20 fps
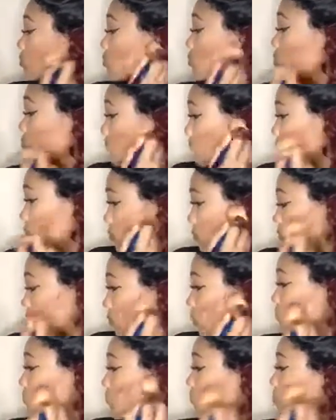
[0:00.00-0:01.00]
setting
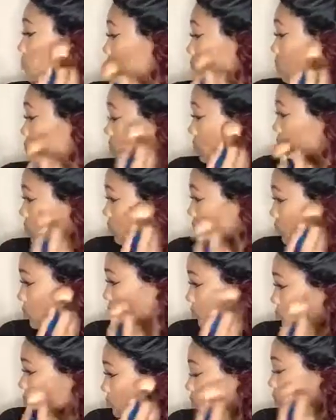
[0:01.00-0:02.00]
powder, and as you can
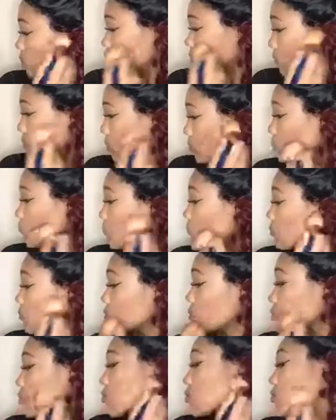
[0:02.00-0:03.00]
see, my contour
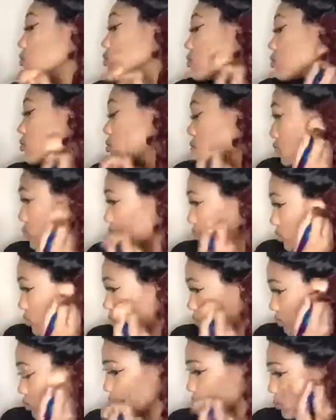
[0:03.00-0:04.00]
is
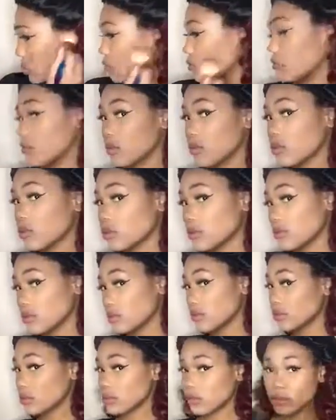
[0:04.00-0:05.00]
precise
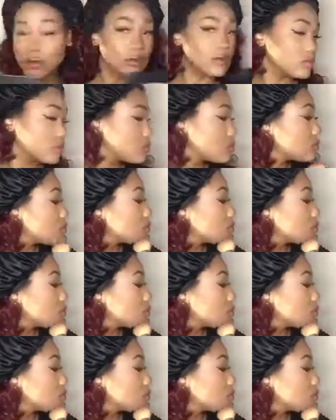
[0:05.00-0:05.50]
and sharp.